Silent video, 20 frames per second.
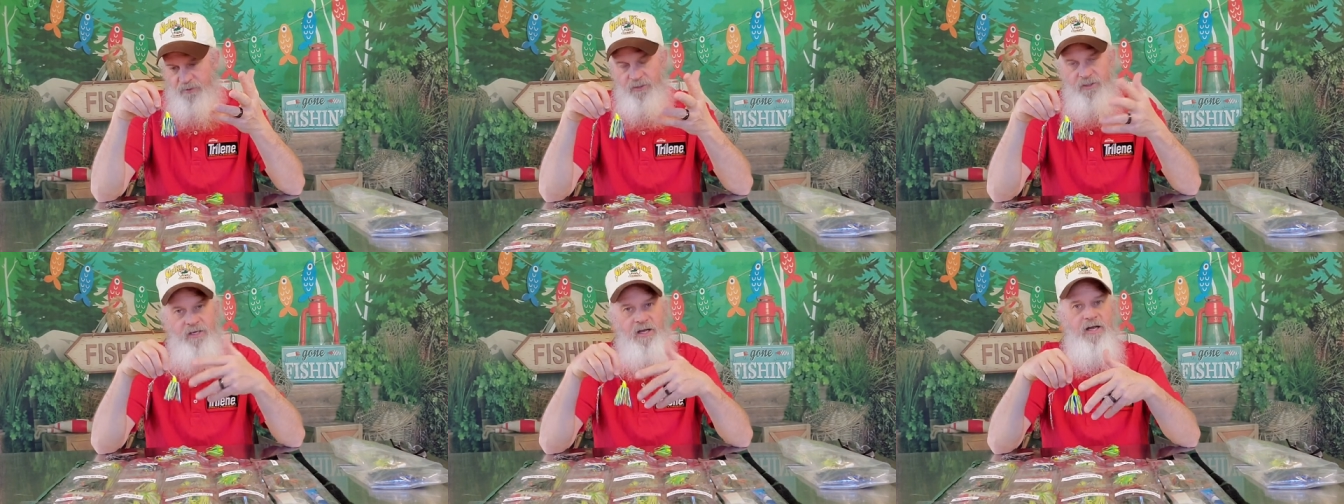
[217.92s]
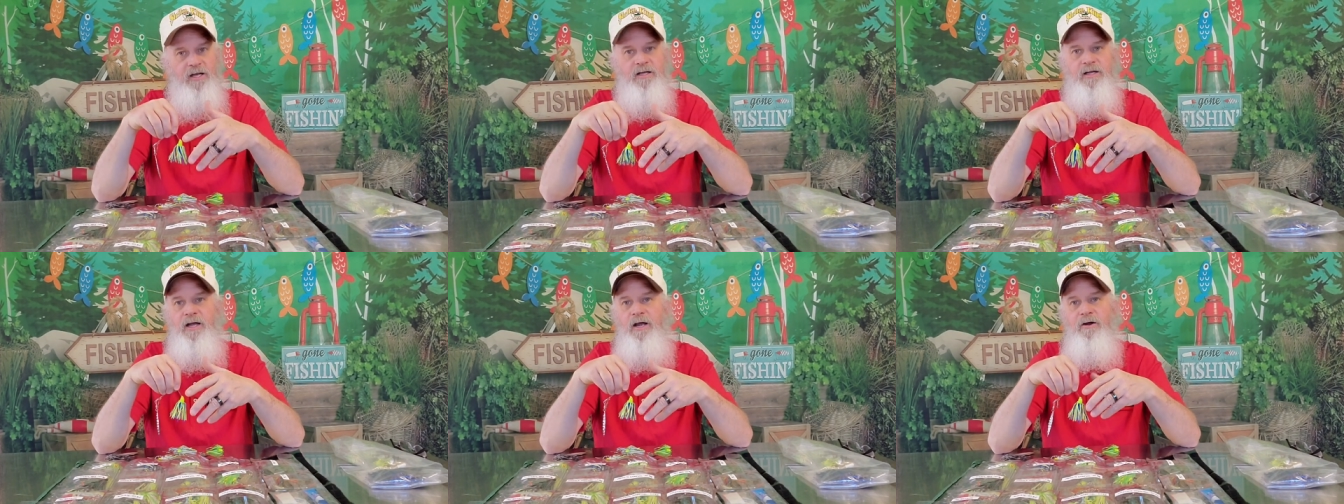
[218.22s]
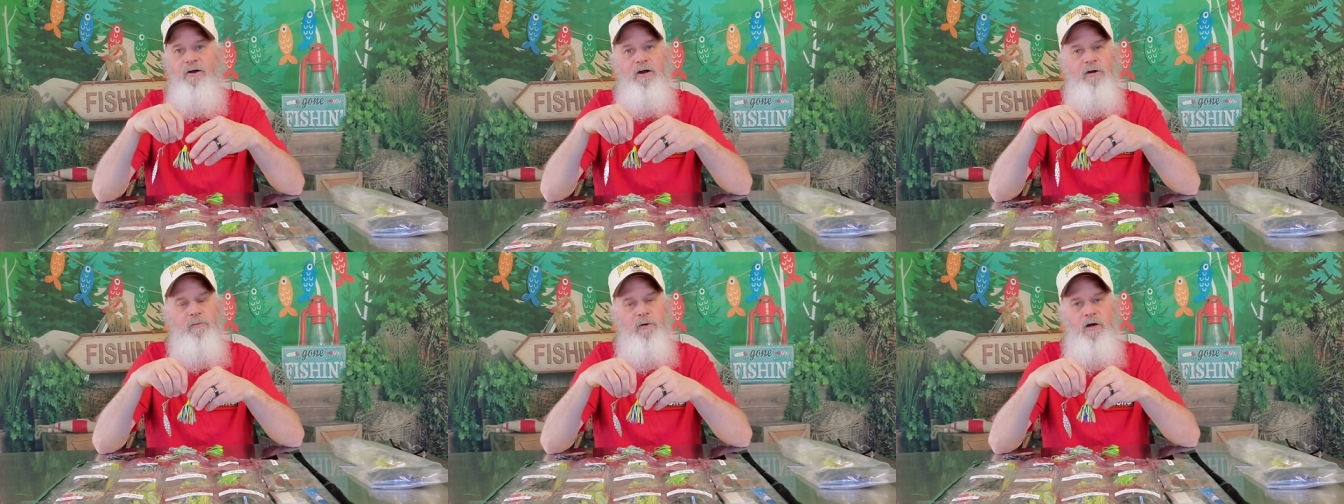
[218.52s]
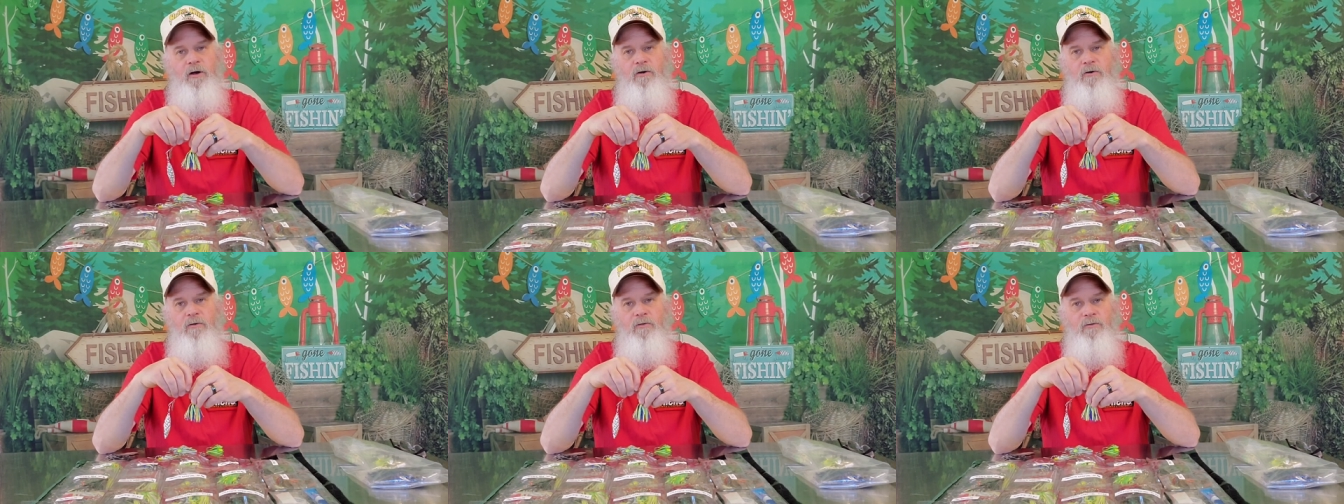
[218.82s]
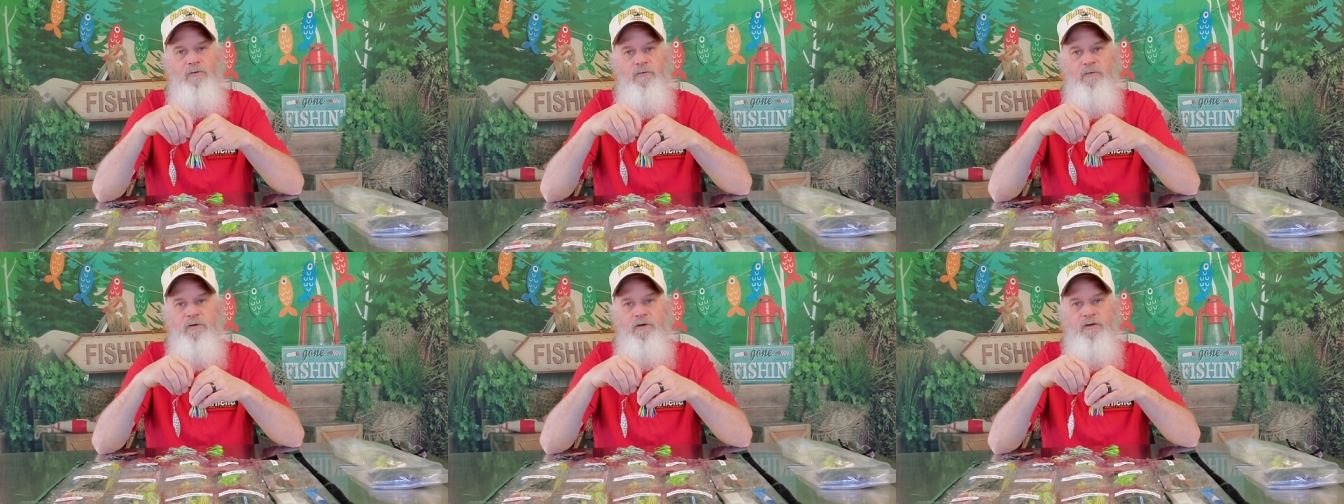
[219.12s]
you can't carry them all.
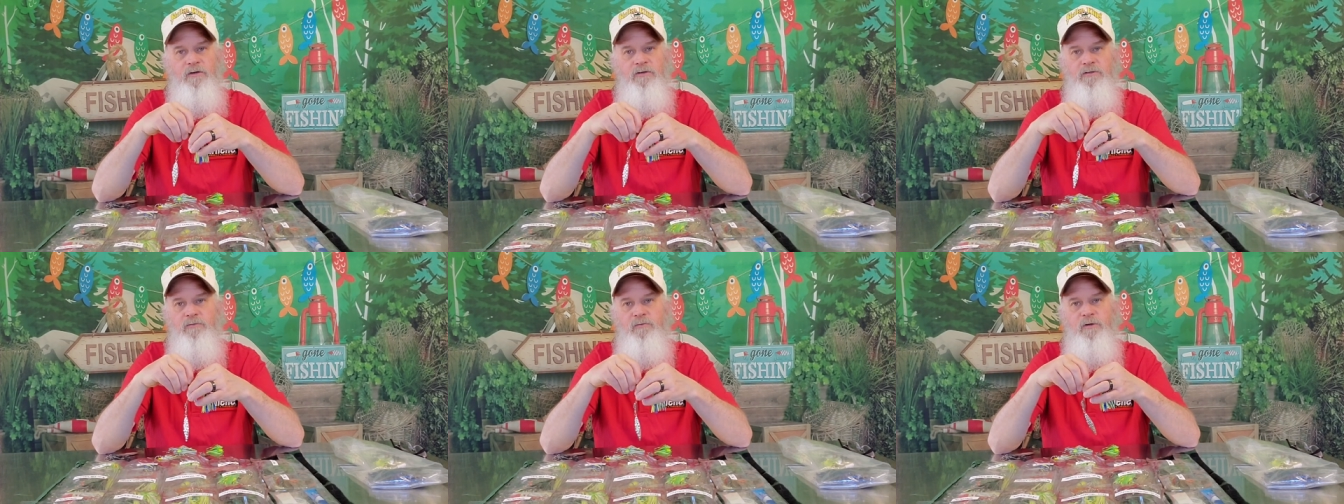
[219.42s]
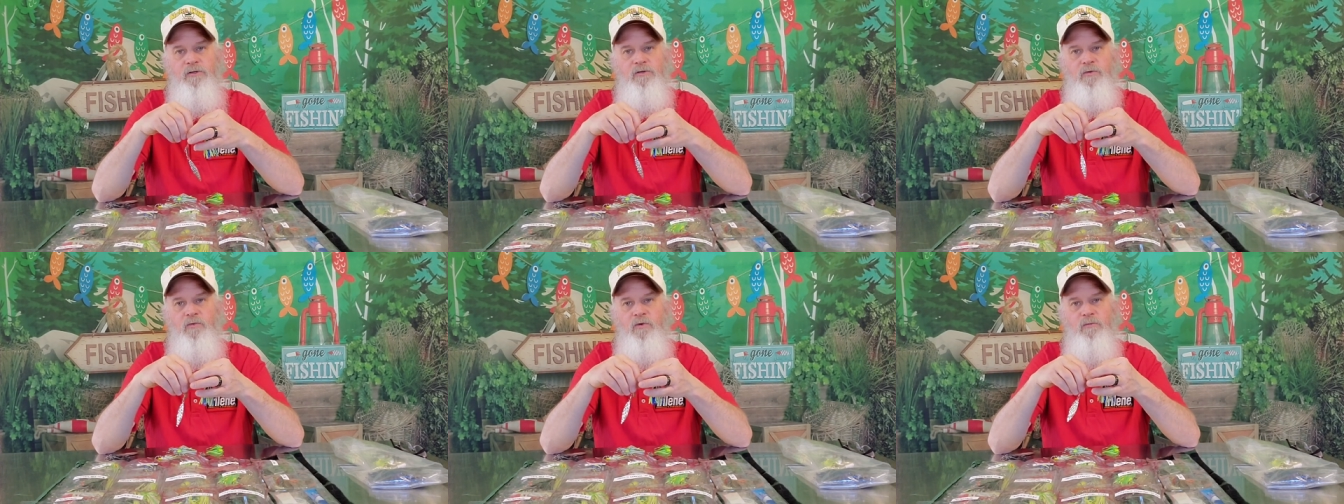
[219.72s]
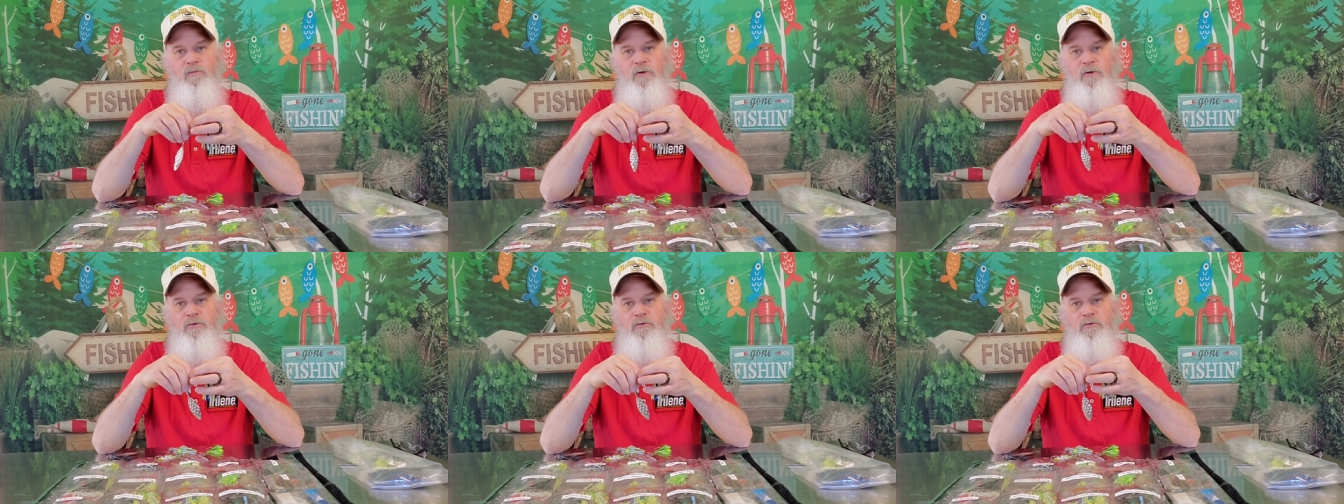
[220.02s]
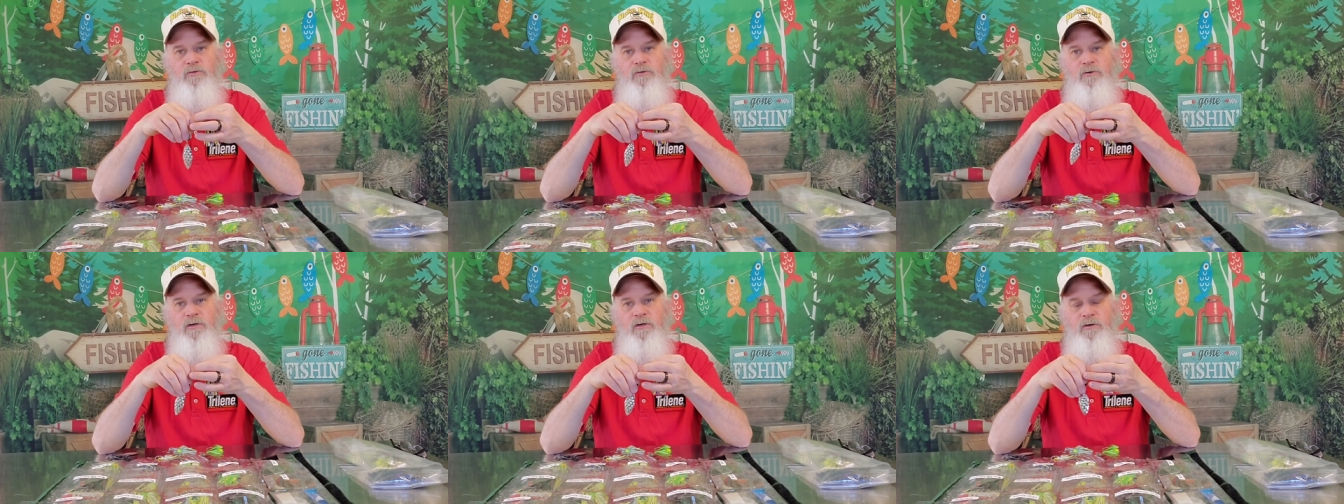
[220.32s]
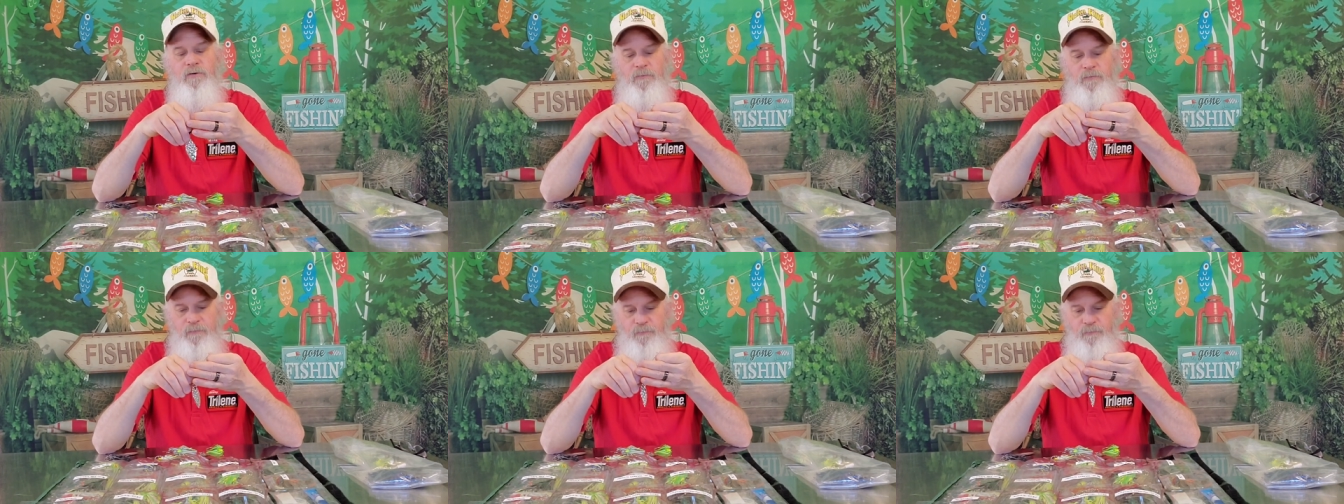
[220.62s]
It just depends on what mood you're in.